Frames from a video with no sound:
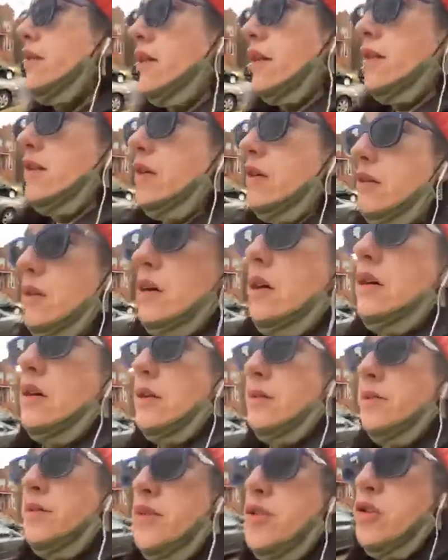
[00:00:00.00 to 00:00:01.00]
doesn't seem like
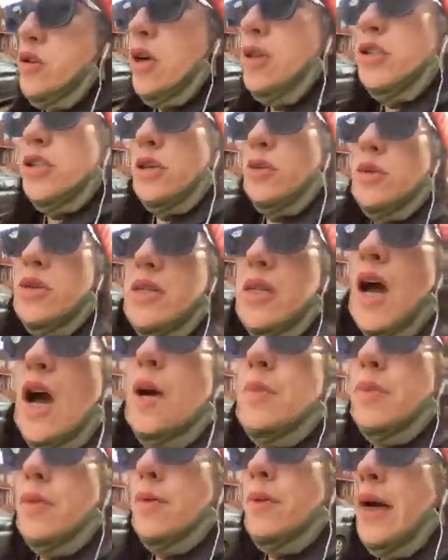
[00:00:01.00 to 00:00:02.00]
anybody's been living in
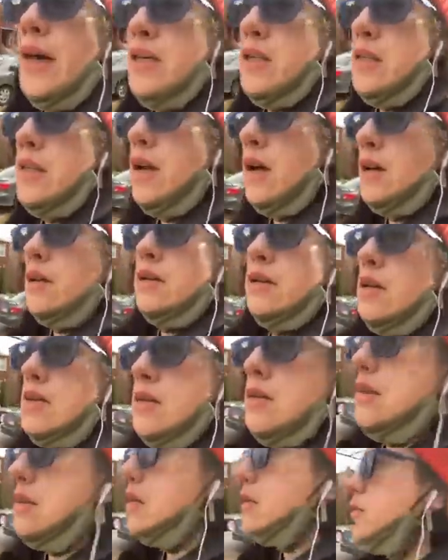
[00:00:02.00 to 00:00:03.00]
it as they've been fixing
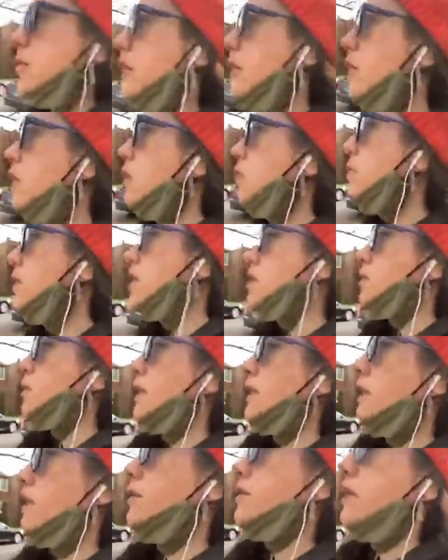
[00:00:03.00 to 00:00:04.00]
it up.
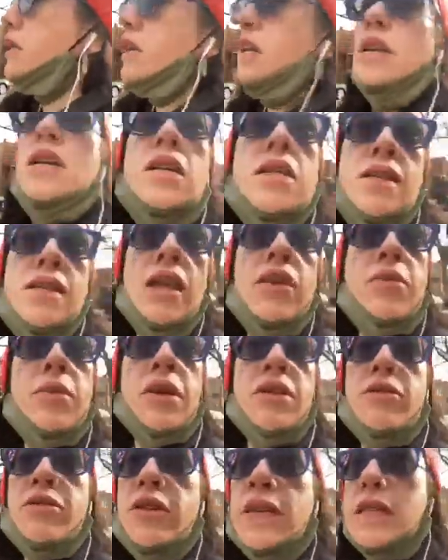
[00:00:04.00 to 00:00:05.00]
So
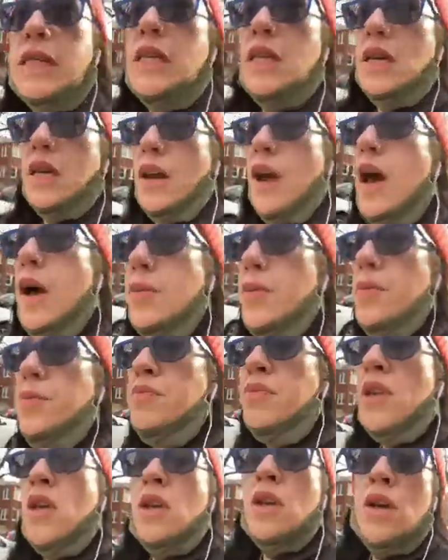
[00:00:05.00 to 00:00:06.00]
what we're doing
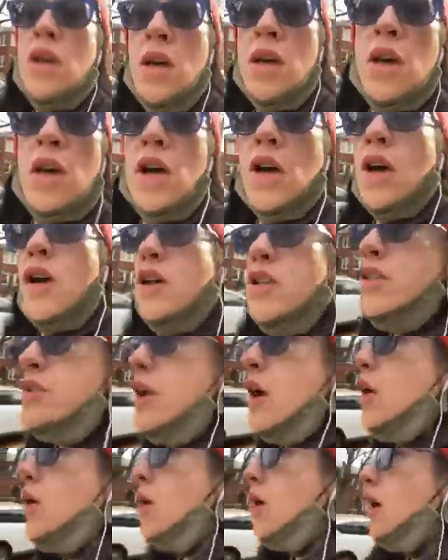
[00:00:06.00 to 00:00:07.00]
is, my team and those
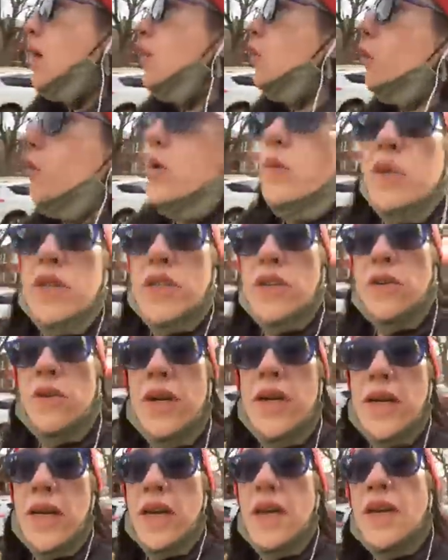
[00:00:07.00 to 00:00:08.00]
of you that are just now
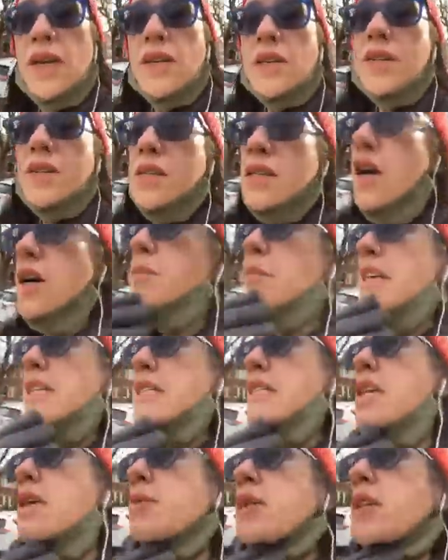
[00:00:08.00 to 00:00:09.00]
tuning in, we
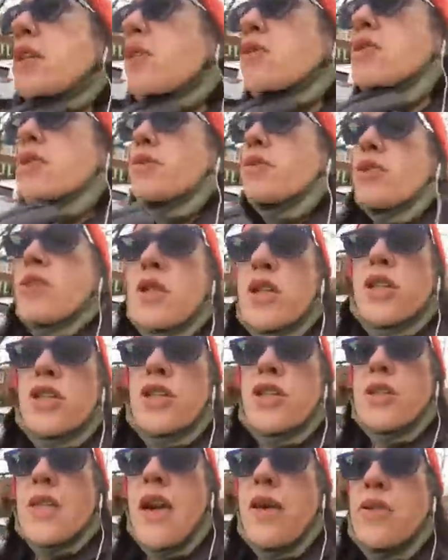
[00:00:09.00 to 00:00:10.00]
are doing
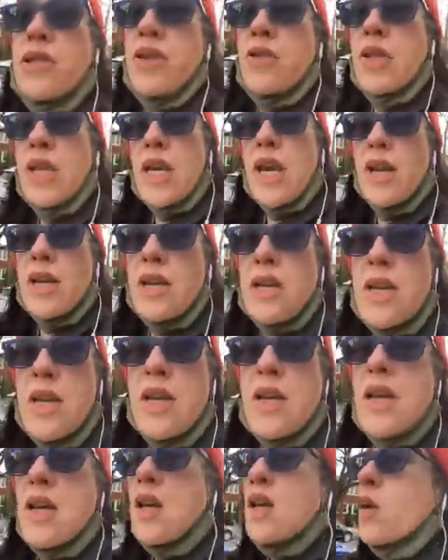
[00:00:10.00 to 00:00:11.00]
little walks,
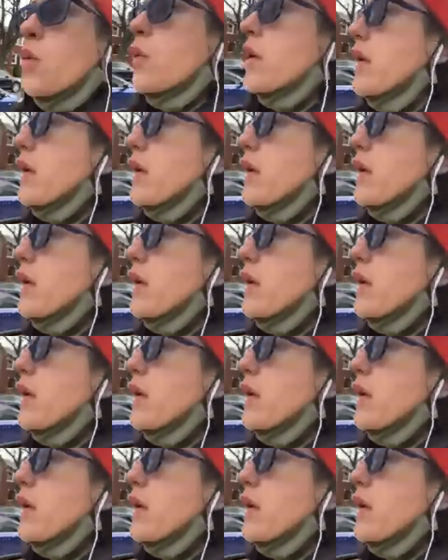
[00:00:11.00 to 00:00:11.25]
totally